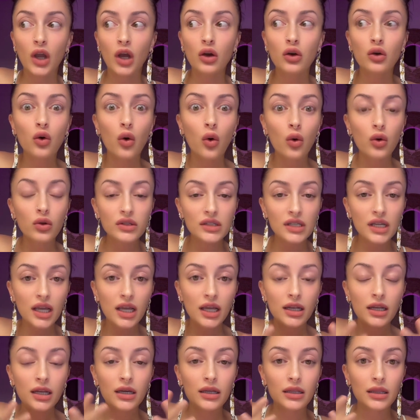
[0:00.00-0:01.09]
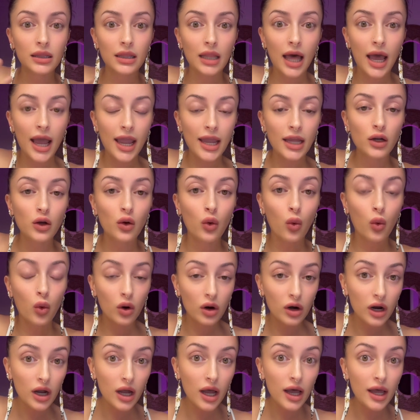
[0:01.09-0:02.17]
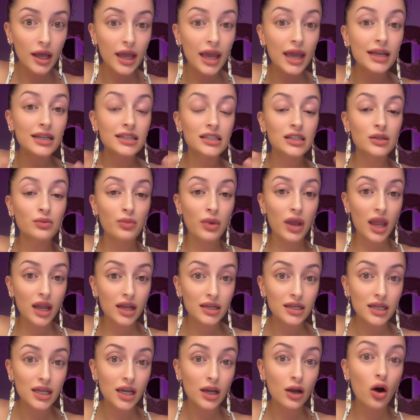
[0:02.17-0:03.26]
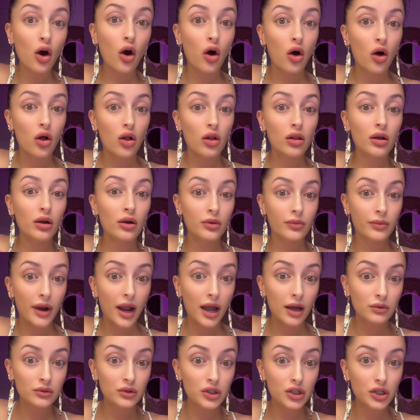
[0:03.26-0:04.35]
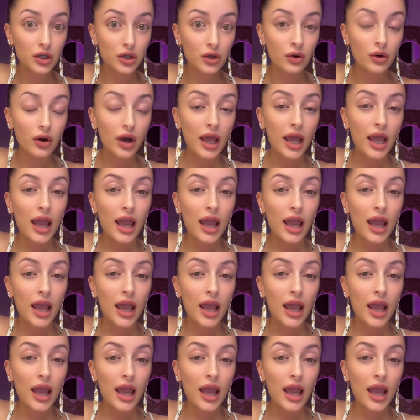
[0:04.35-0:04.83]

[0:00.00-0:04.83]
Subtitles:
golden light aura expanding all around you,